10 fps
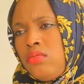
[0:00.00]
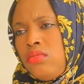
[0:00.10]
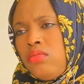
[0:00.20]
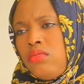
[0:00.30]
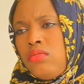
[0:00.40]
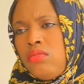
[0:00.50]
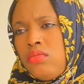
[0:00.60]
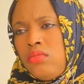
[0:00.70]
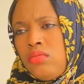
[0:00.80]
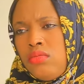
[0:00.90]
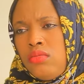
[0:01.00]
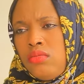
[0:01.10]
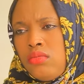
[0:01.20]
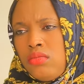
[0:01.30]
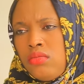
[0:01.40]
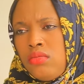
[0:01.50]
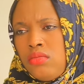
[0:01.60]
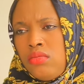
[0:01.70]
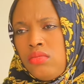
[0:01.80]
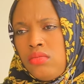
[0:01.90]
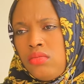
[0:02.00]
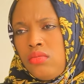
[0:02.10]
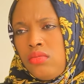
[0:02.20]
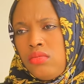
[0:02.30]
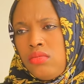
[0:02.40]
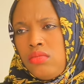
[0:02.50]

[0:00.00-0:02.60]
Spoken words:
[no speech]